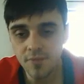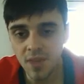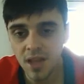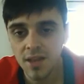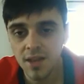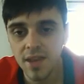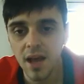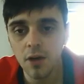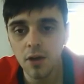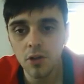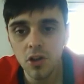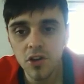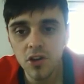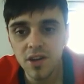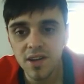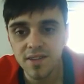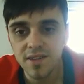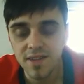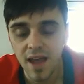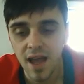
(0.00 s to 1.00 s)
Now look
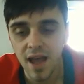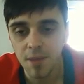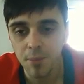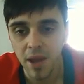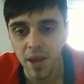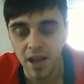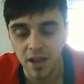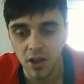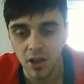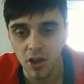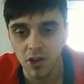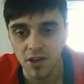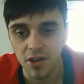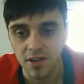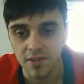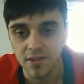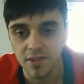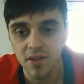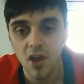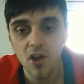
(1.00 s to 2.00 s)
at these ad pack
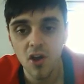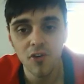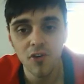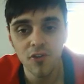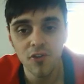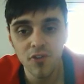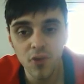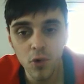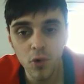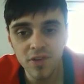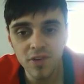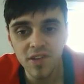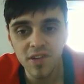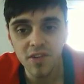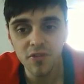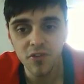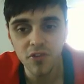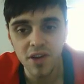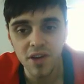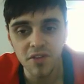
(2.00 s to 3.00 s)
earnings,
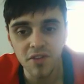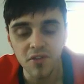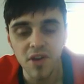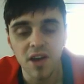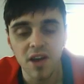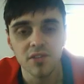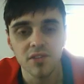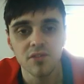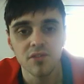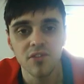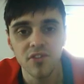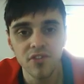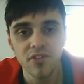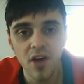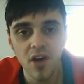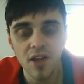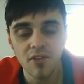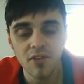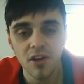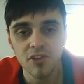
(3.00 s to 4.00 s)

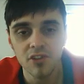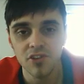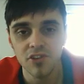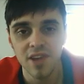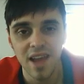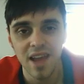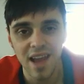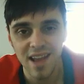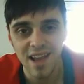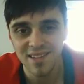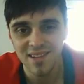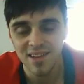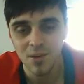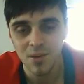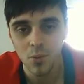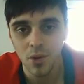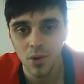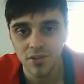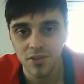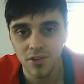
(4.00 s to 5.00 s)

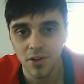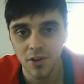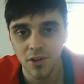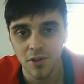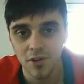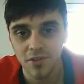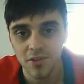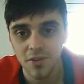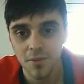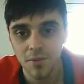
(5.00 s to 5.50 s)
$43,581.